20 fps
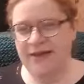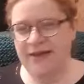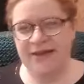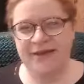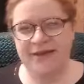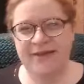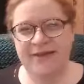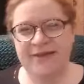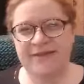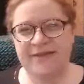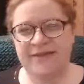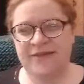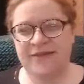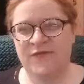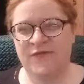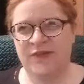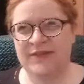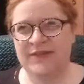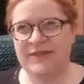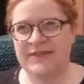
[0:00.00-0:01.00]
in his
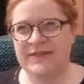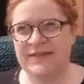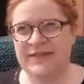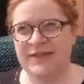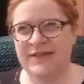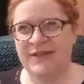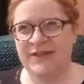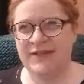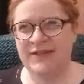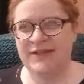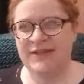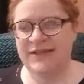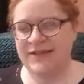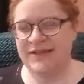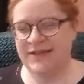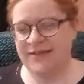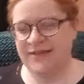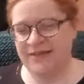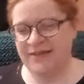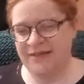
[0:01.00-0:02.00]
advancing
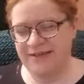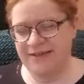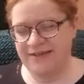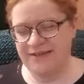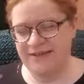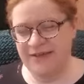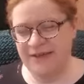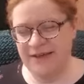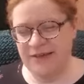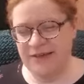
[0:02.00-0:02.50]
teenage years